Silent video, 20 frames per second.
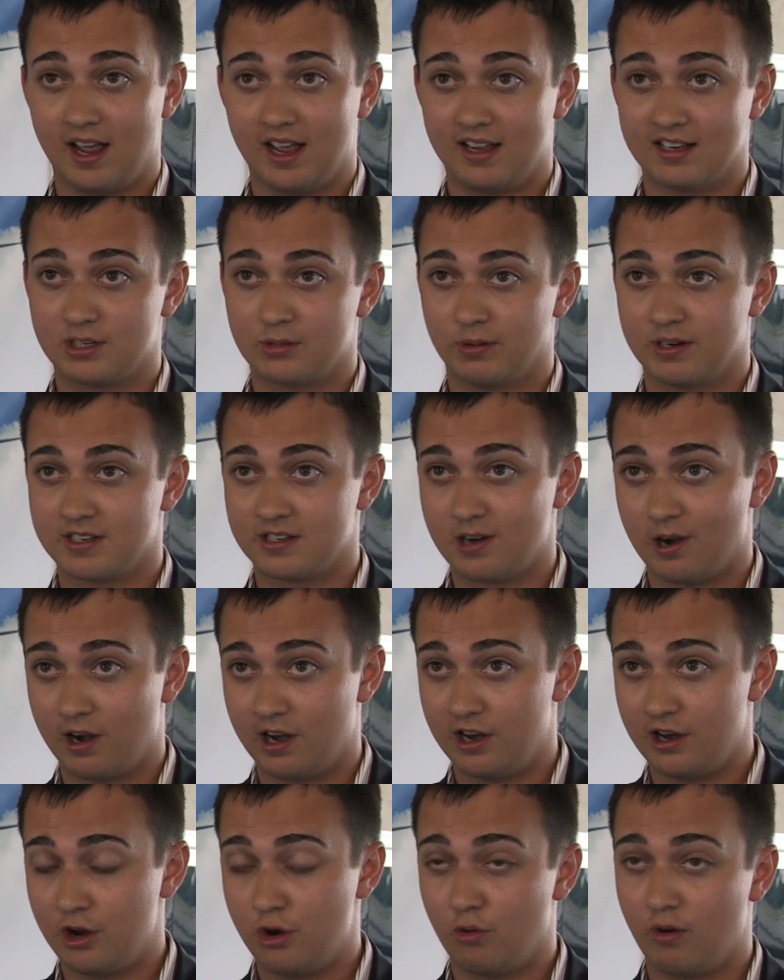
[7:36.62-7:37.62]
has when
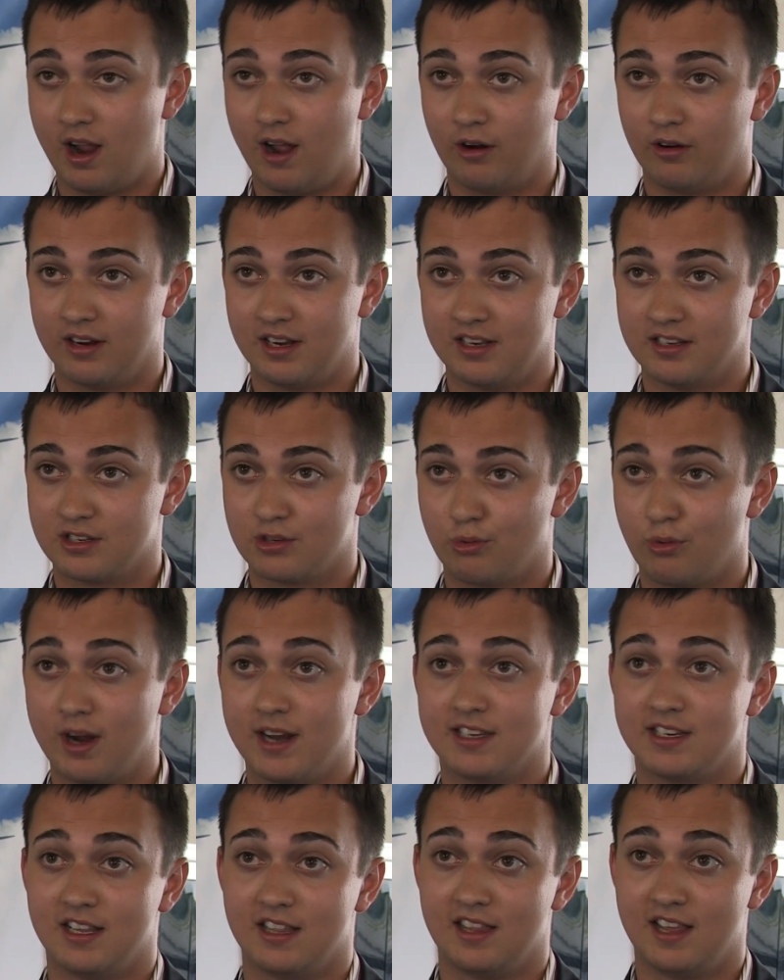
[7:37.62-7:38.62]
starting a new route is
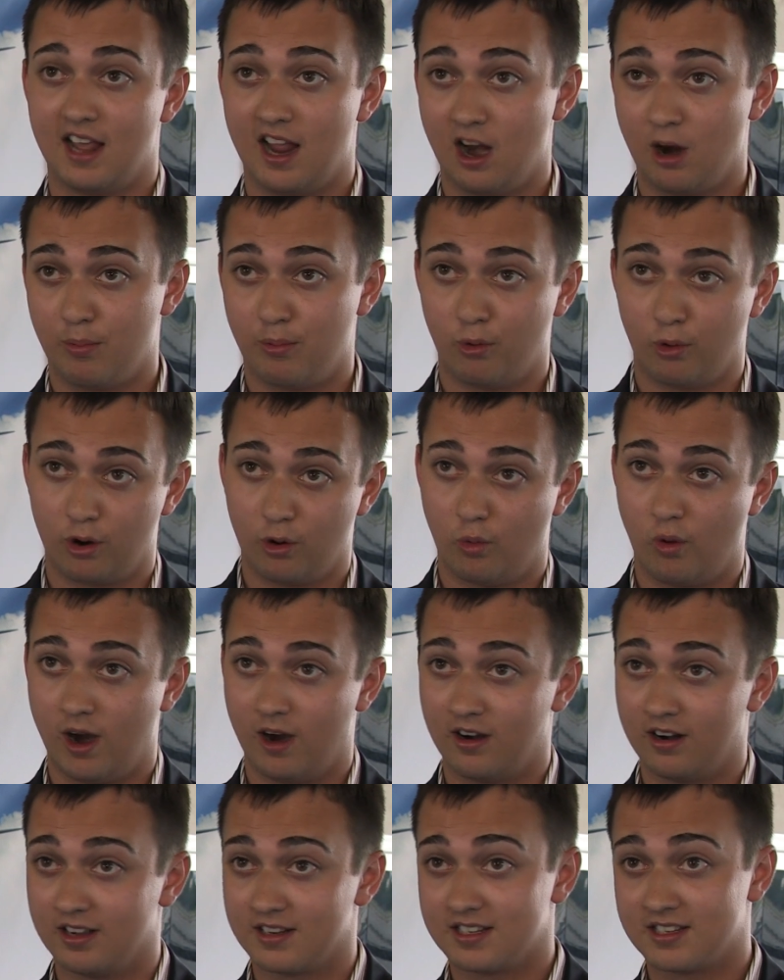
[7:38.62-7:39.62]
raising the airport
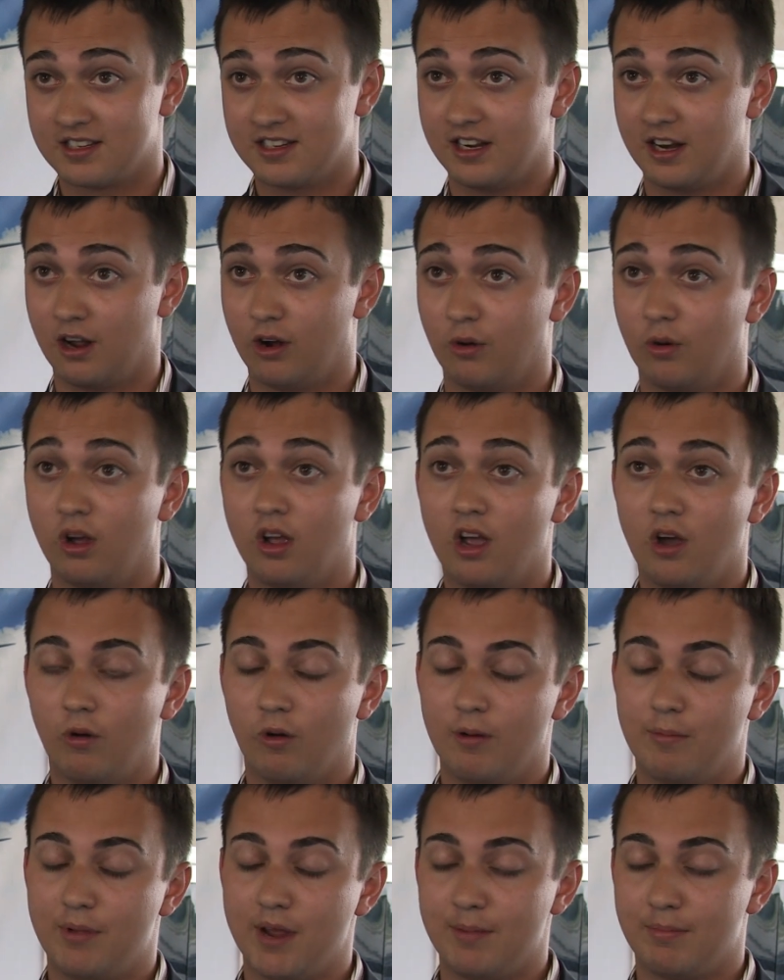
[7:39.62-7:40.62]
awareness. You know,
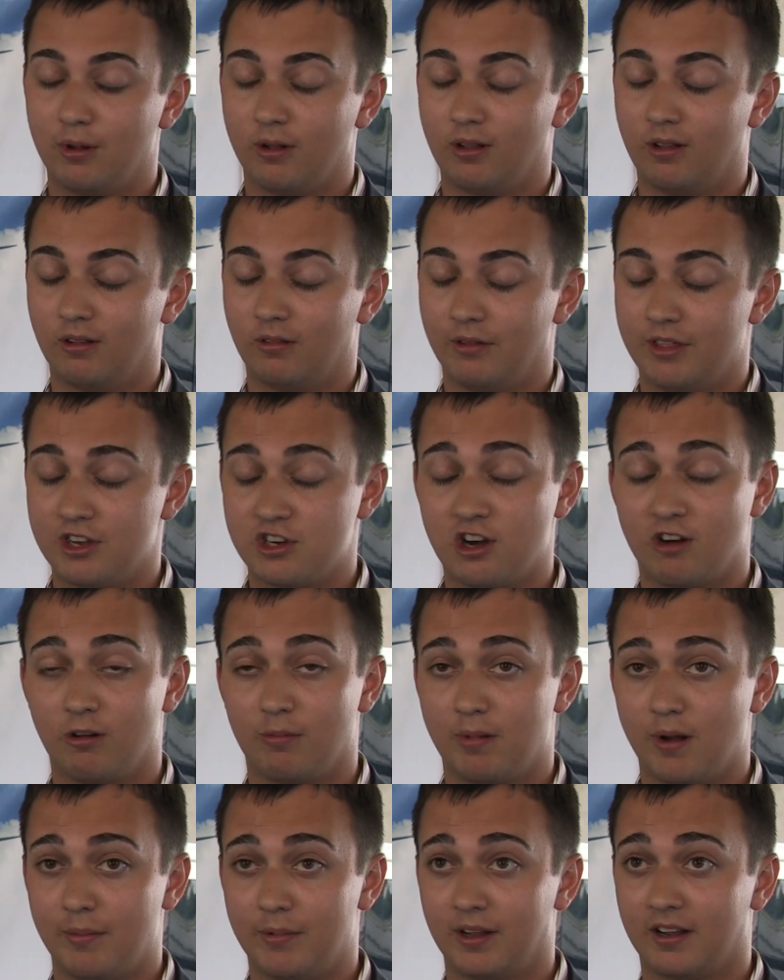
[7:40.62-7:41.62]
when people, when the
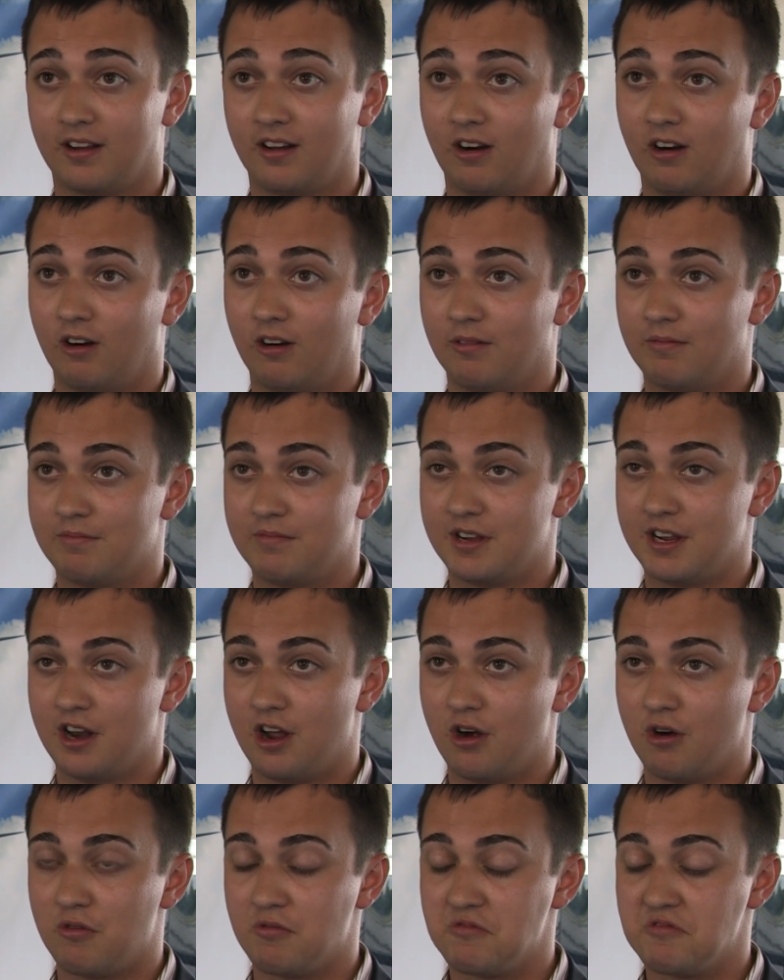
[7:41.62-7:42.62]
general public are, you
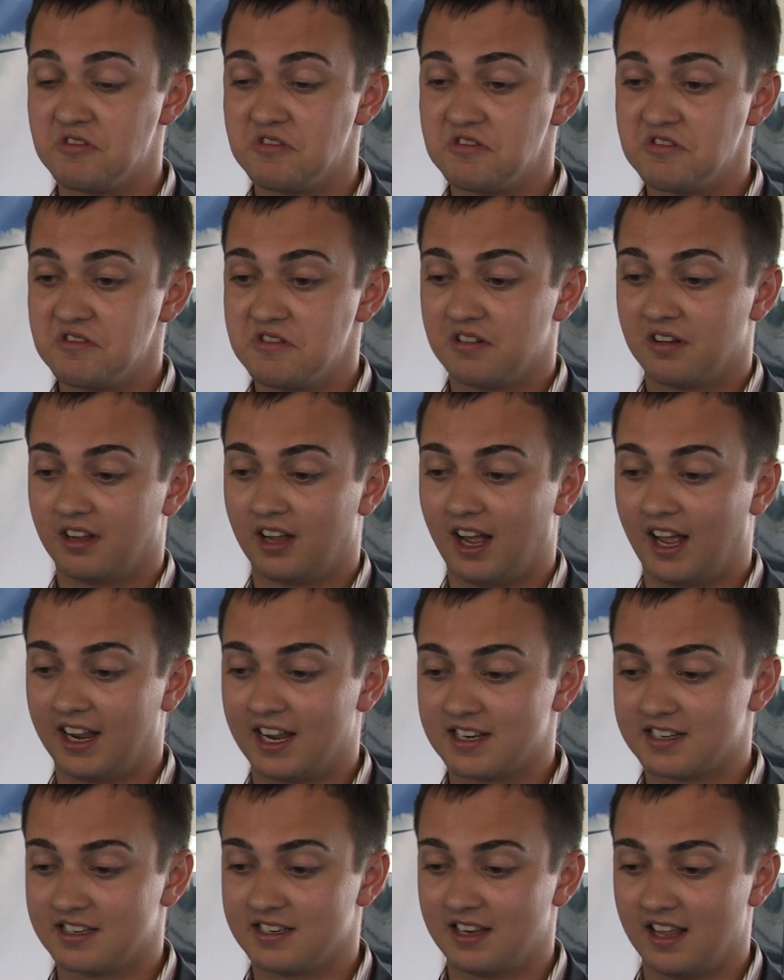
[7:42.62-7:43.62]
know, I
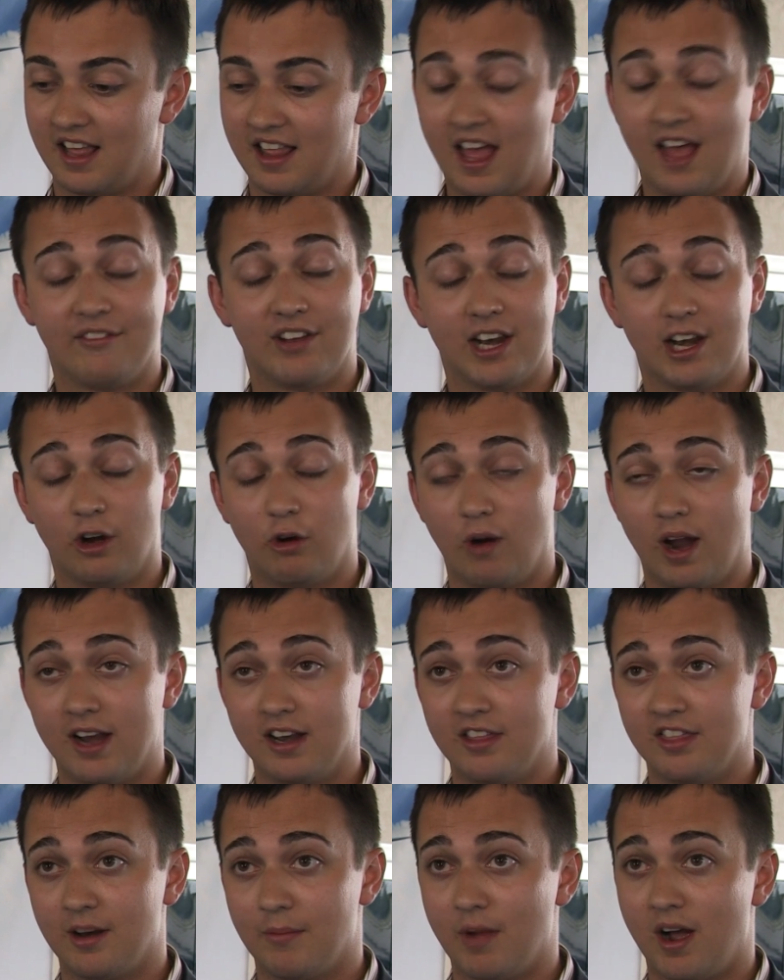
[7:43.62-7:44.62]
guess have it
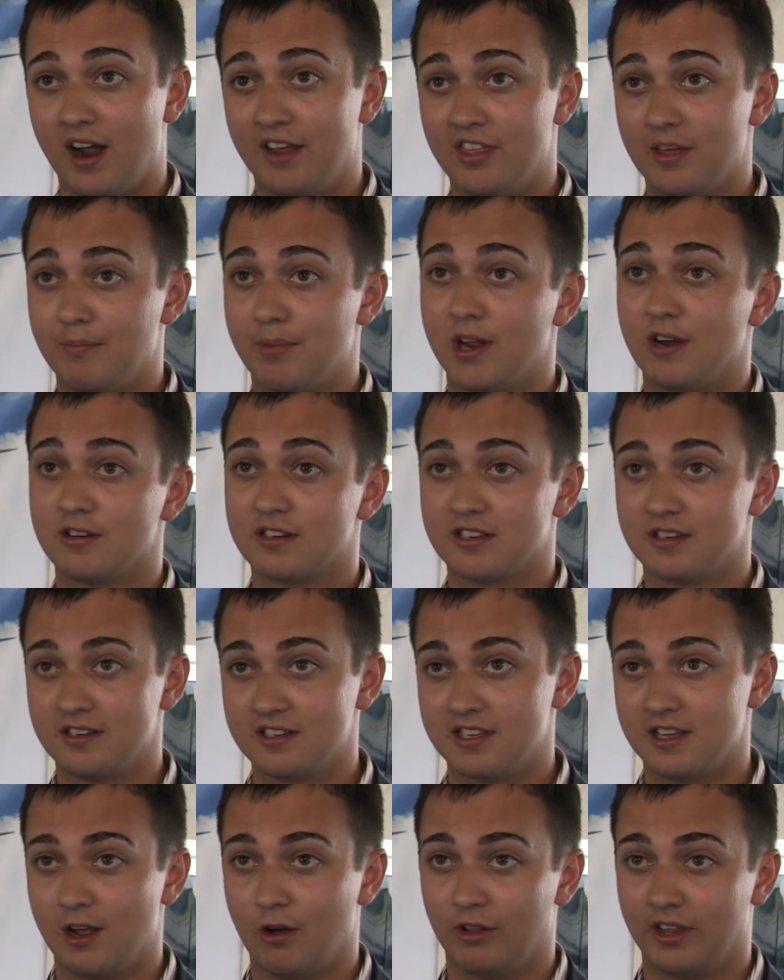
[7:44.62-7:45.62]
ingrained in their mind that Pearson
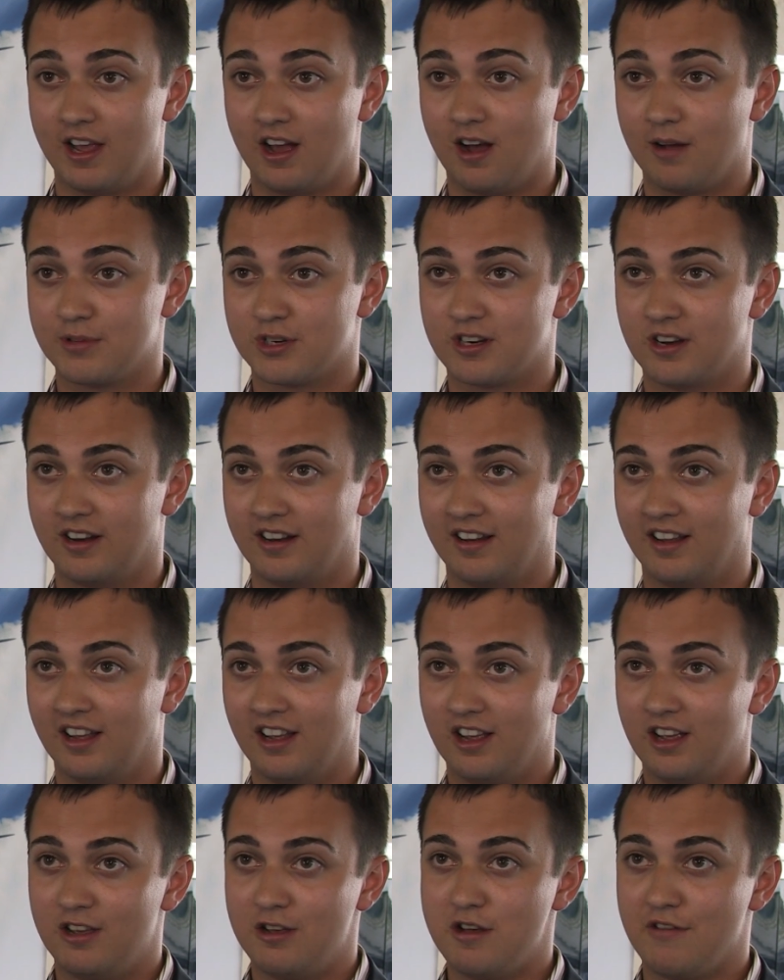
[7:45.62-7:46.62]
is the only option,
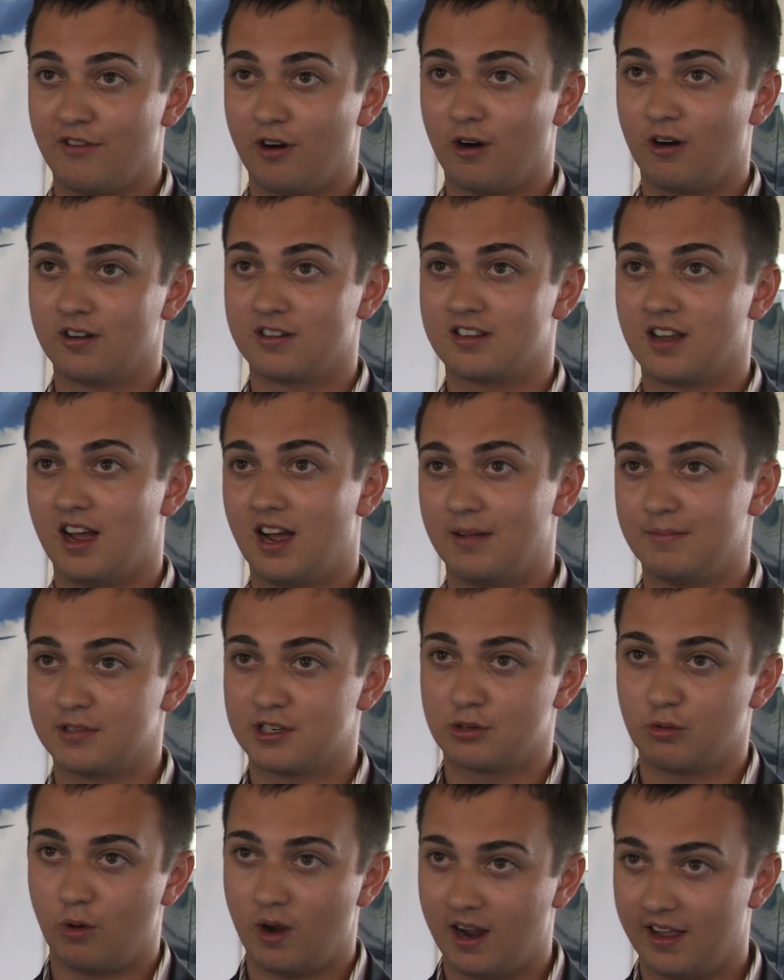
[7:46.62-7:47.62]
you have a hard time
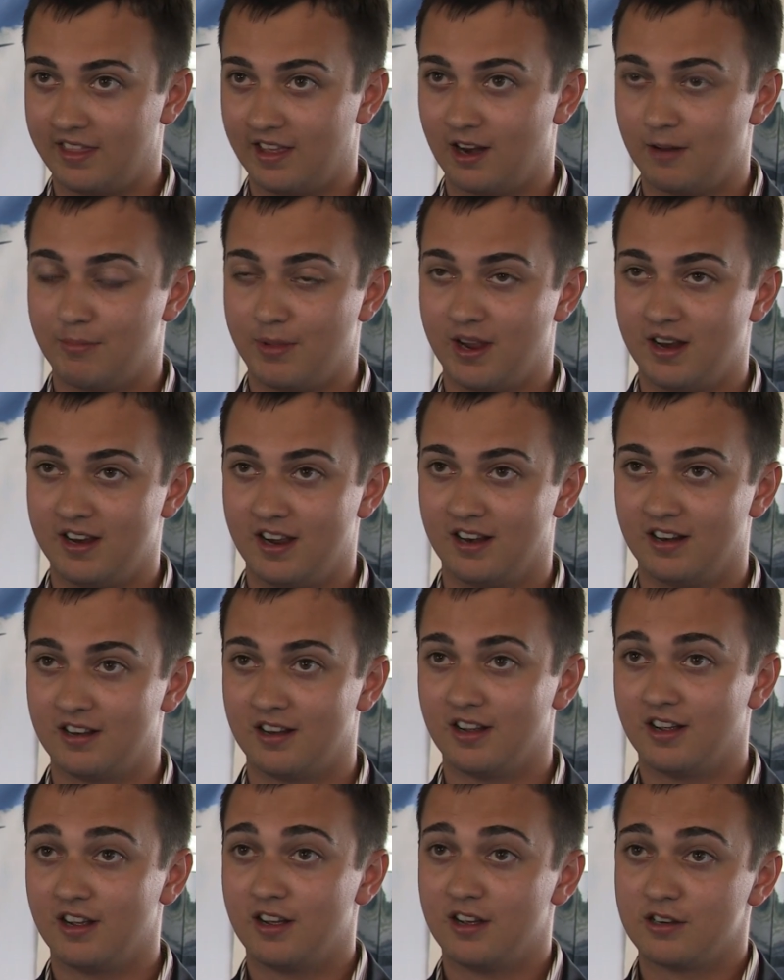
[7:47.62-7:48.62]
swaying that opinion.